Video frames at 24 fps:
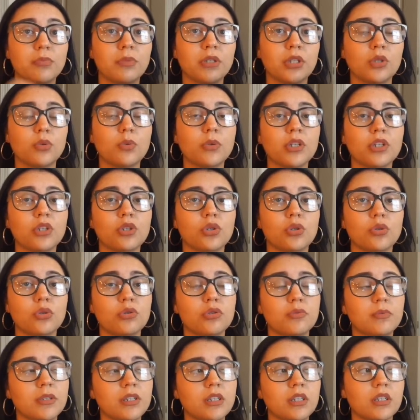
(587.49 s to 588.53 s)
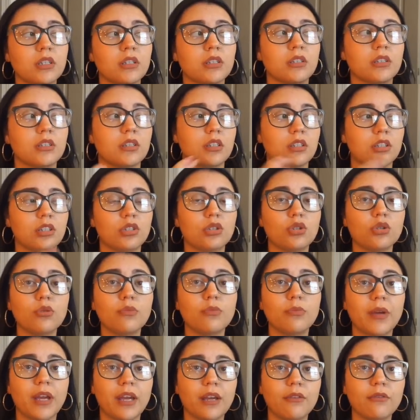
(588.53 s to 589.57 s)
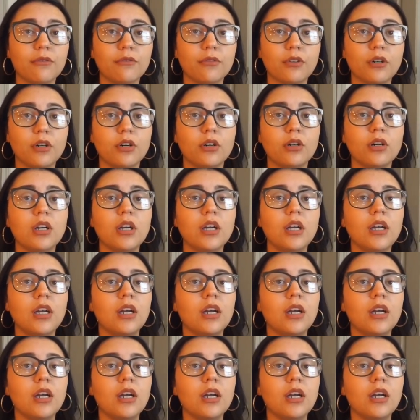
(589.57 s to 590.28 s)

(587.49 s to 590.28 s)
between shoes because it's too painful,